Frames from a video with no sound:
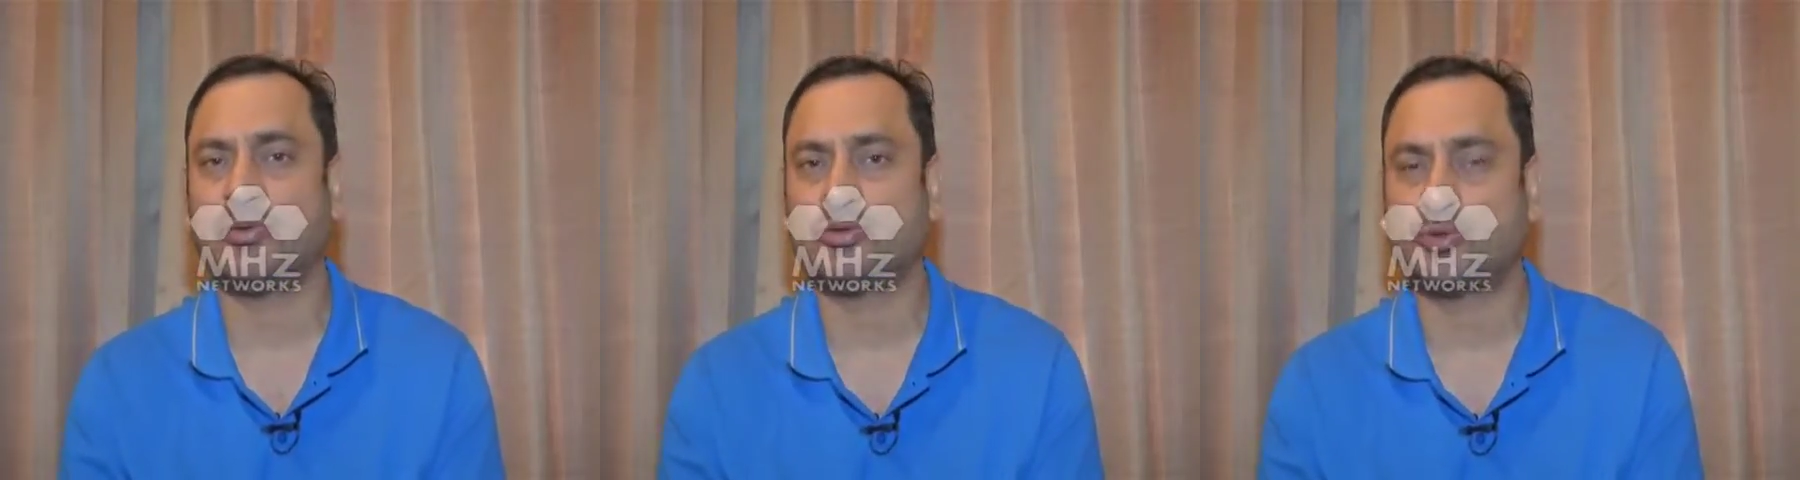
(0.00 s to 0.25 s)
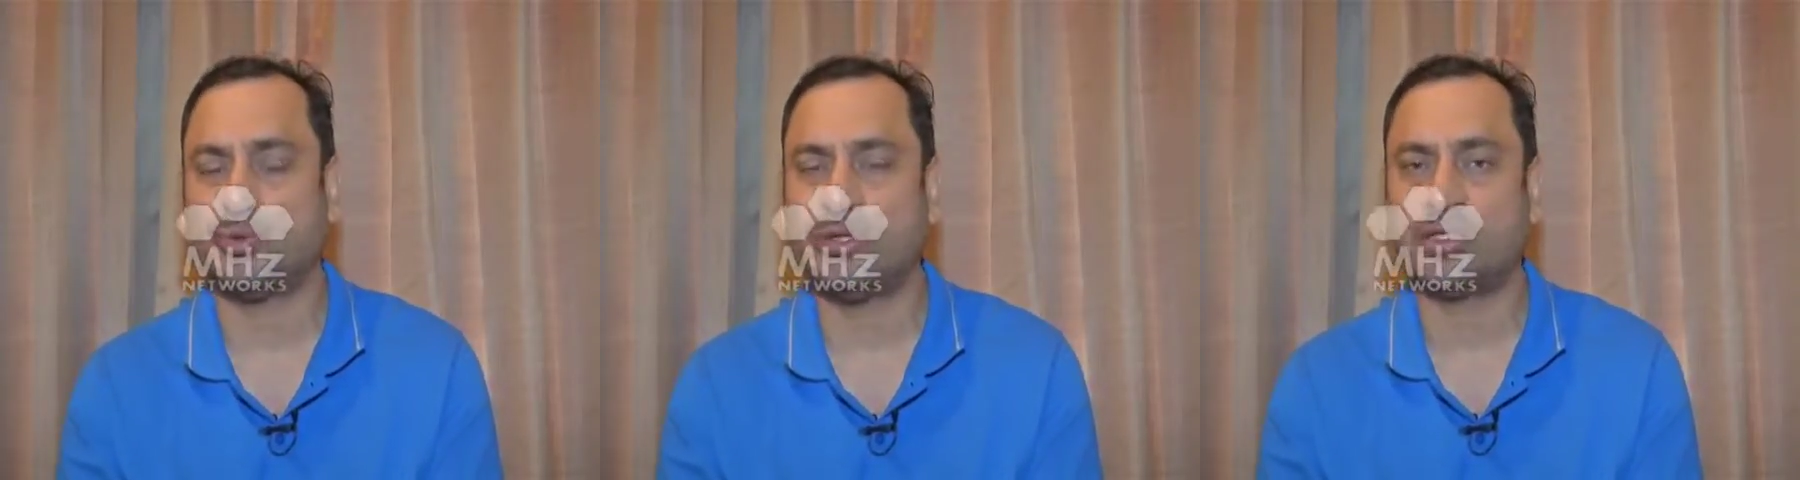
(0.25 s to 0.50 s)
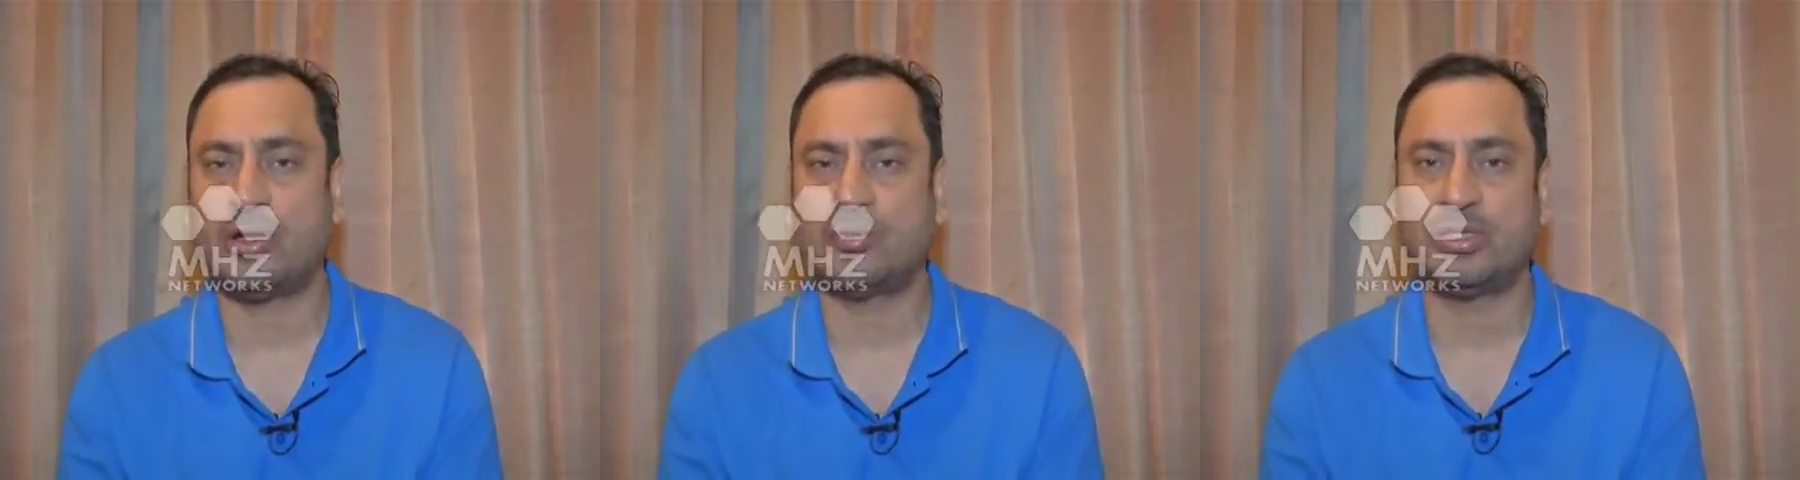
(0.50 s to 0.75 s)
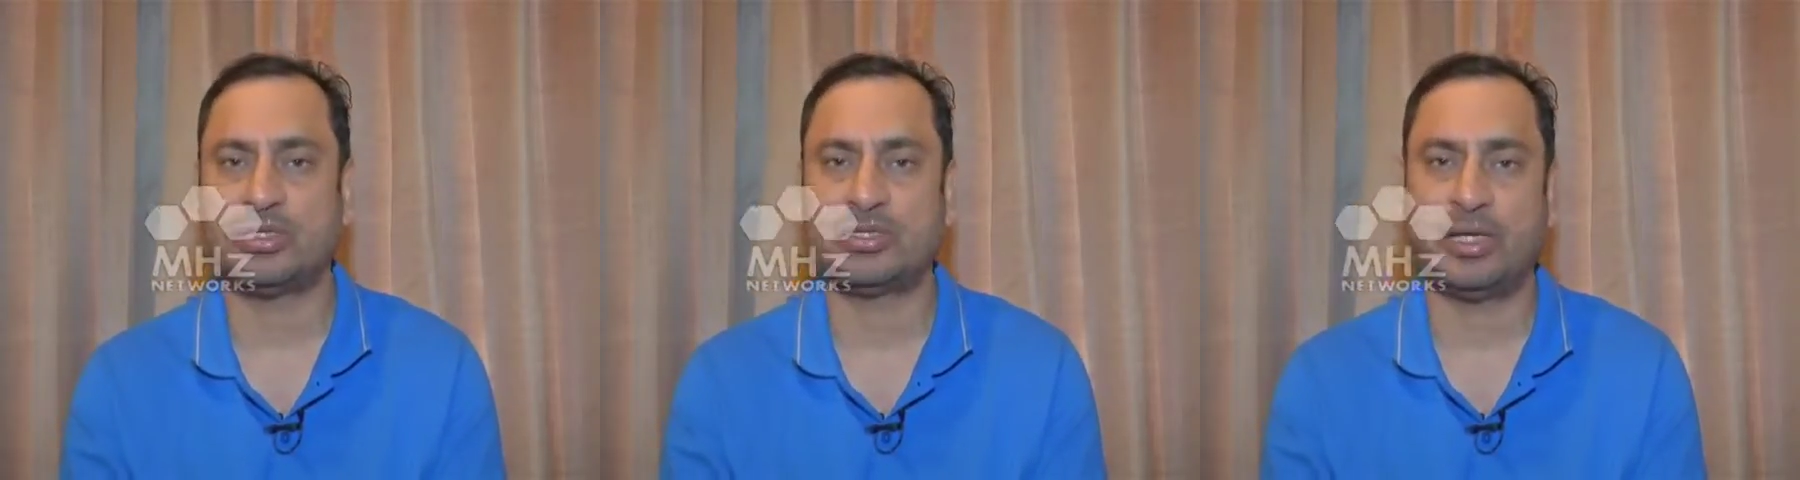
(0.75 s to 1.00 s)
to squeeze
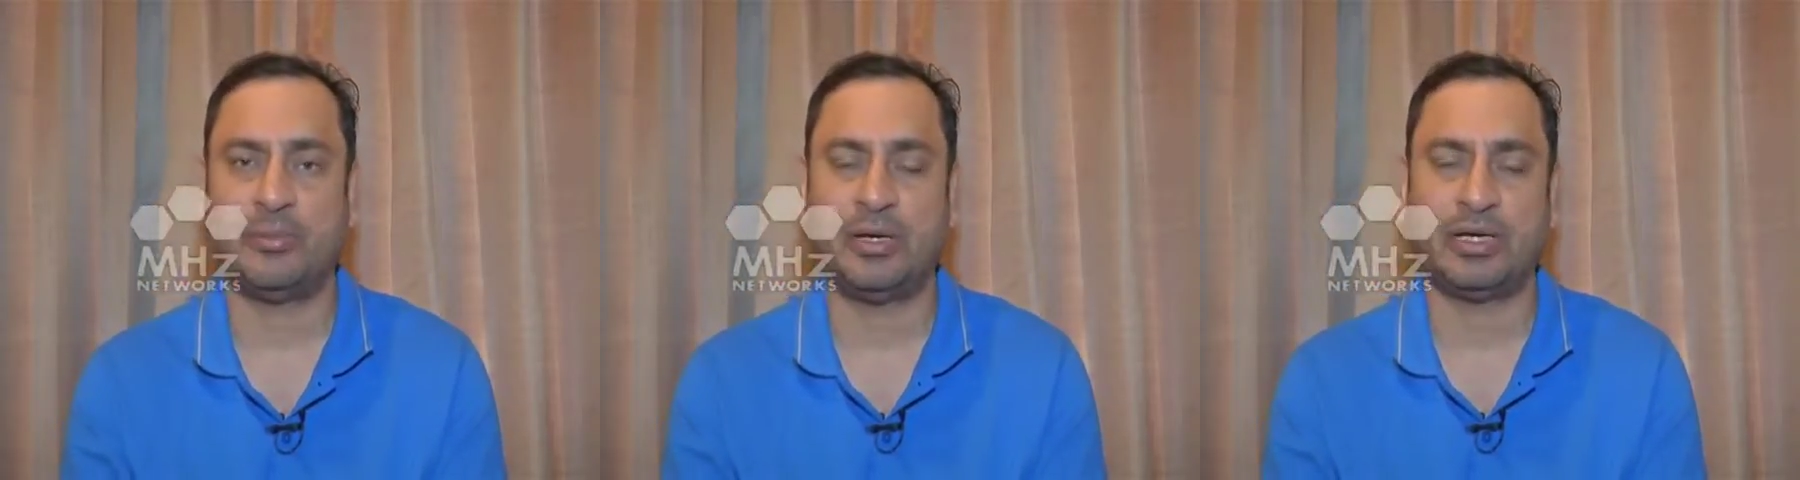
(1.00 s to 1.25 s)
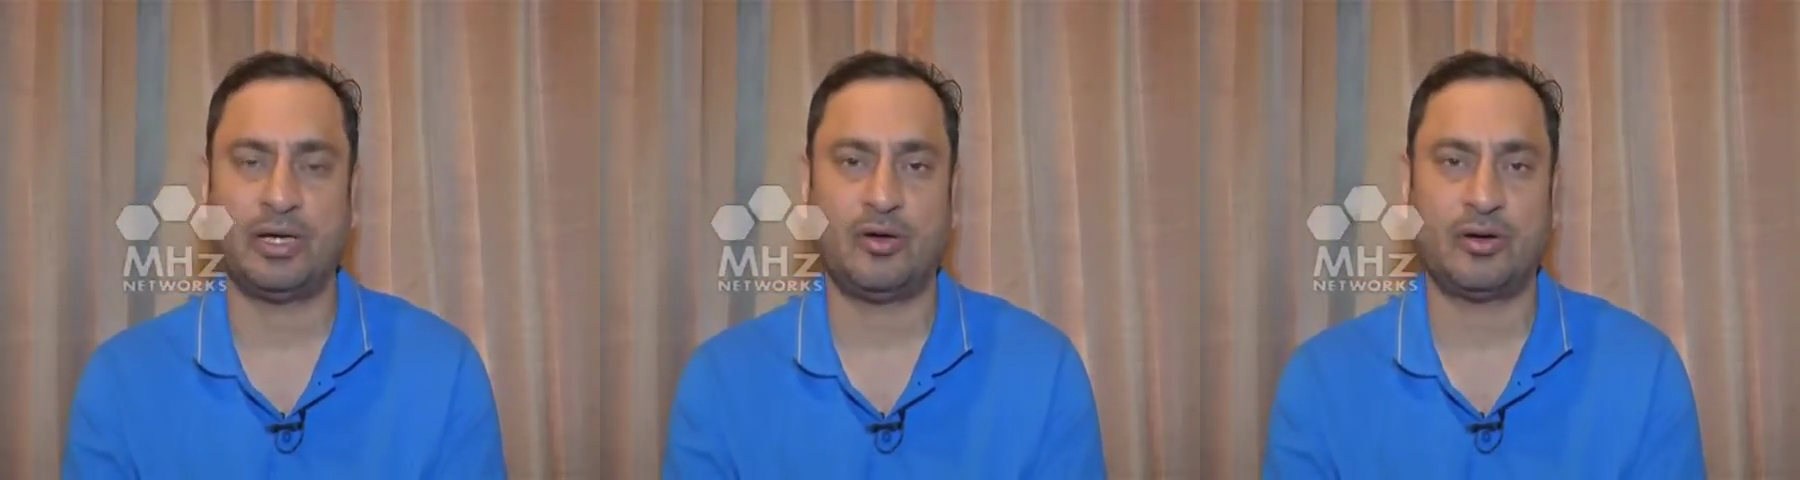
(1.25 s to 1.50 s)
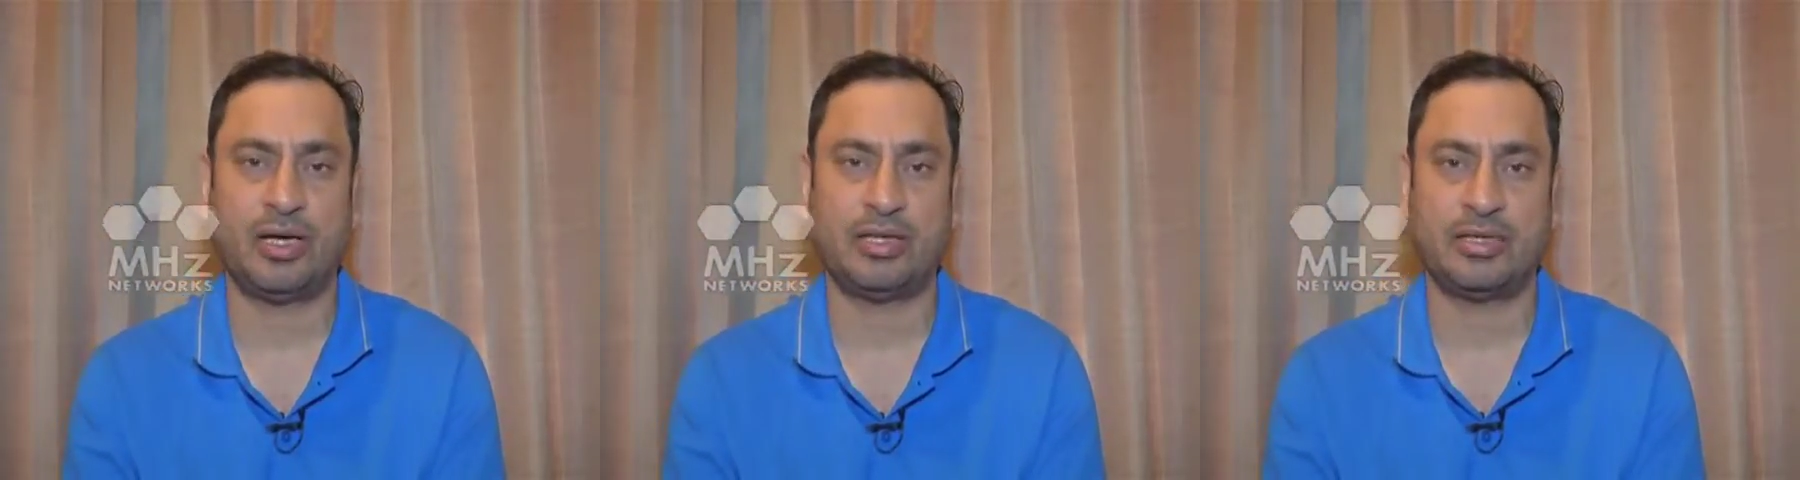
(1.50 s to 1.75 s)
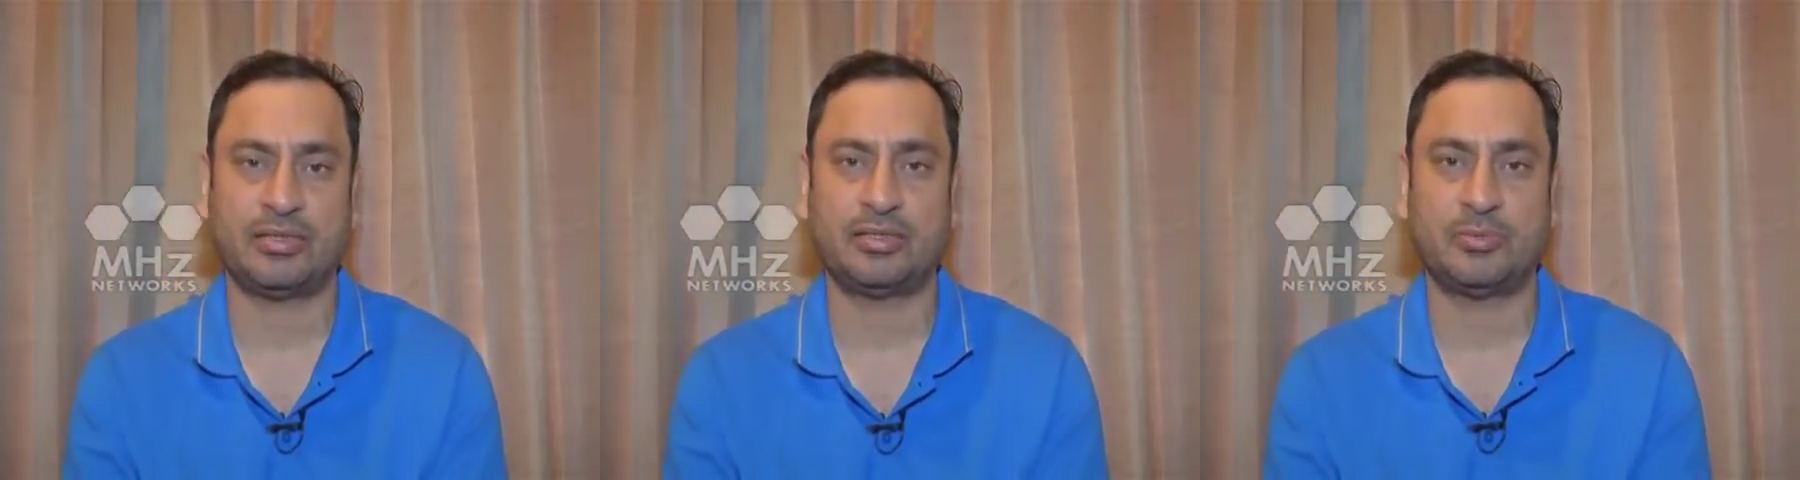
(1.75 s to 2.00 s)
out these militant
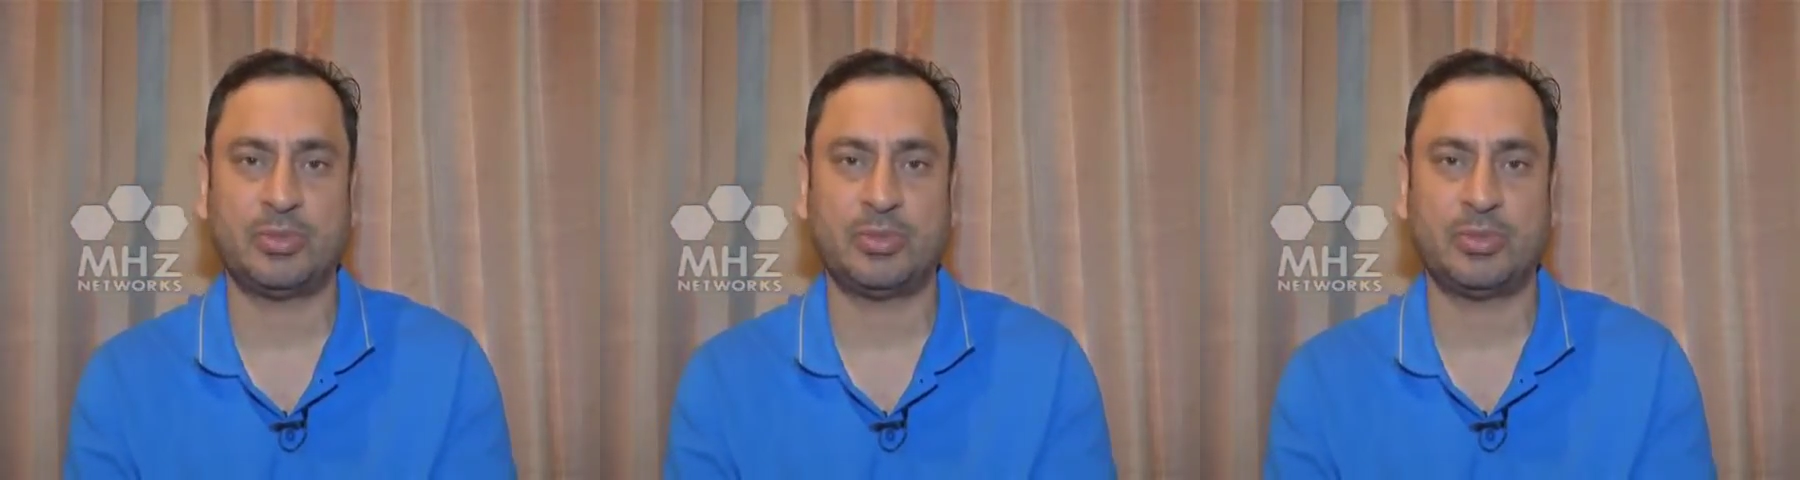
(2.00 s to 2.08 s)
organizations,